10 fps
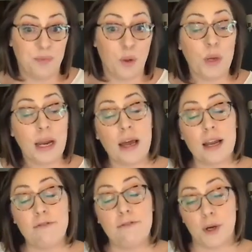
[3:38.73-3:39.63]
when I got
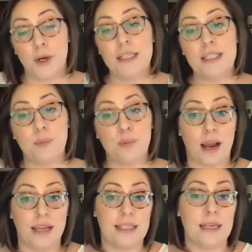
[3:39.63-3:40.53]
a very
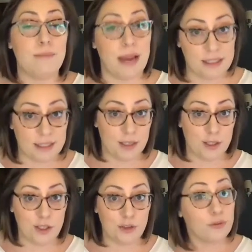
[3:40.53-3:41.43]
surprising
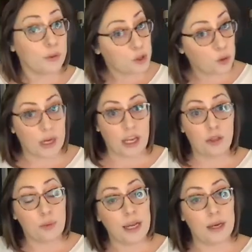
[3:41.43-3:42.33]
message from
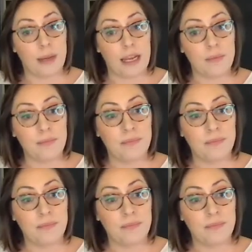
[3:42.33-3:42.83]
23andMe.